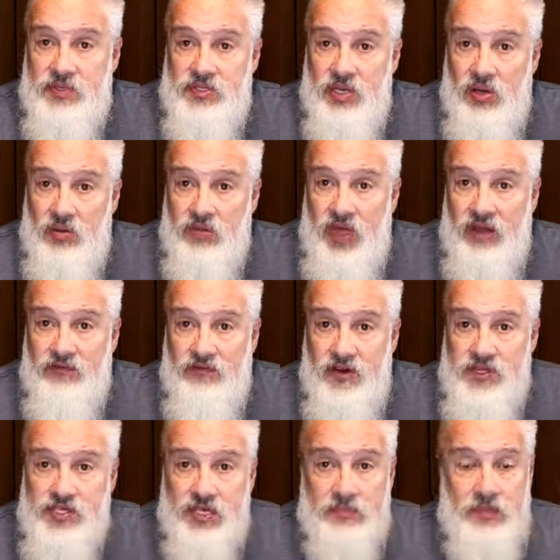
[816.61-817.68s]
So that free
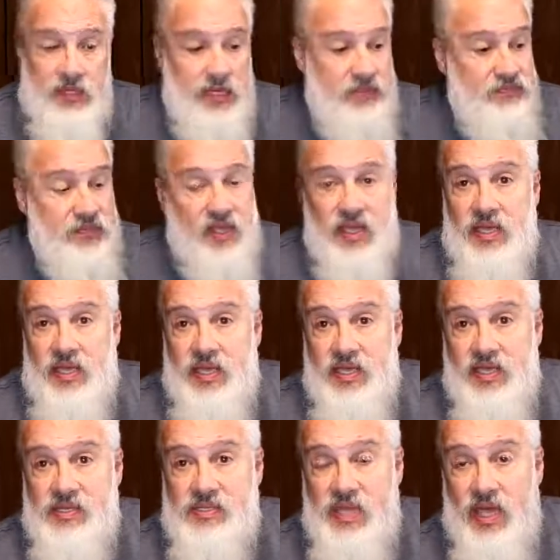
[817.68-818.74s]
shipping
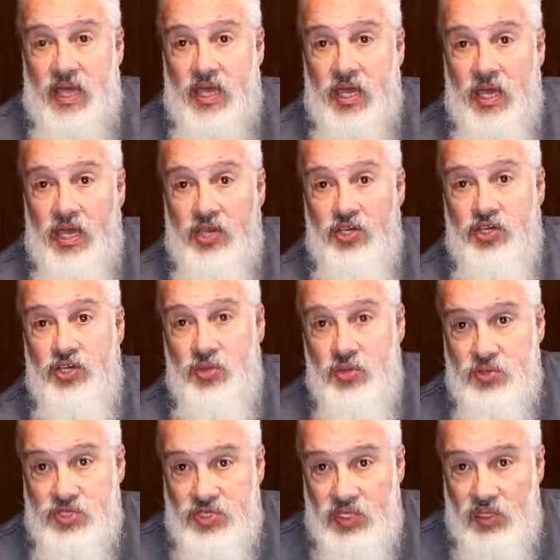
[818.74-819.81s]
is a
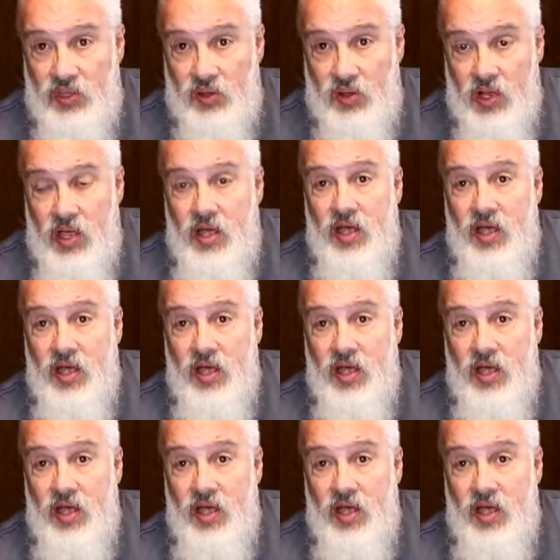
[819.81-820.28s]
huge deal.